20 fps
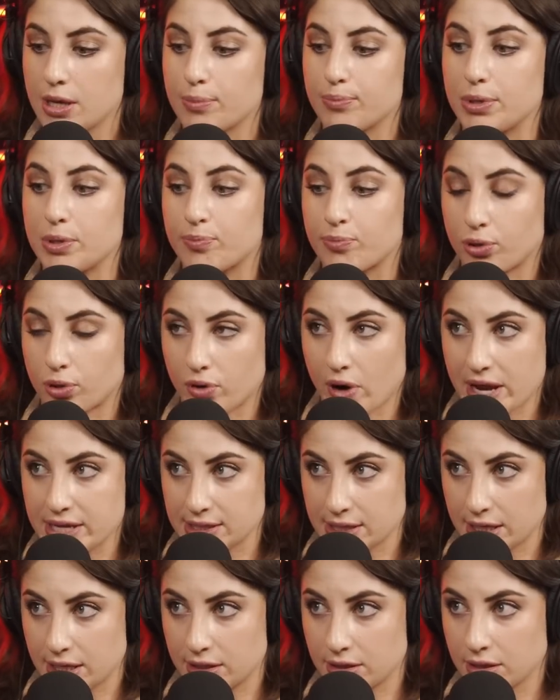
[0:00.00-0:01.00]
be
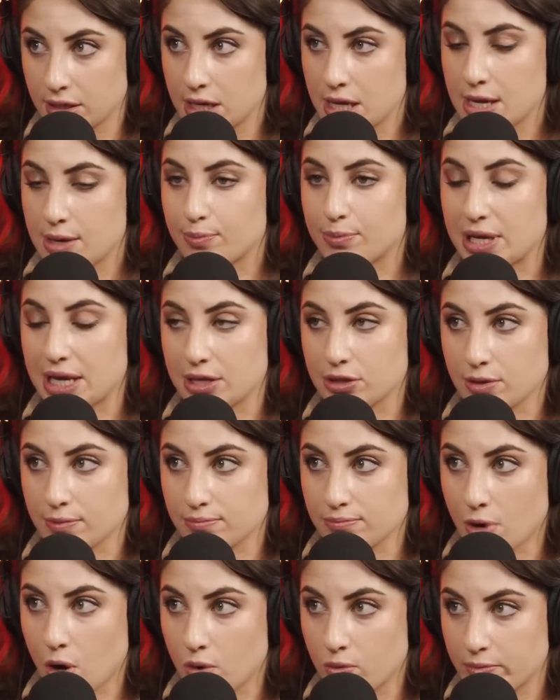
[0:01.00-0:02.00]
present, be in the
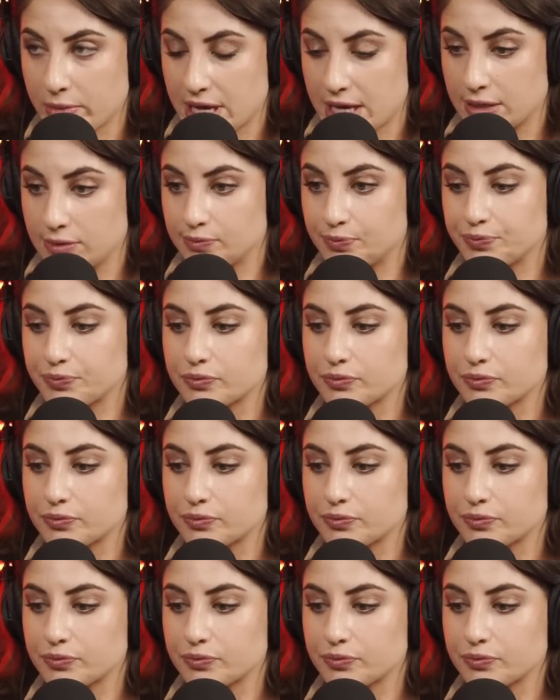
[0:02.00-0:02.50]
moment,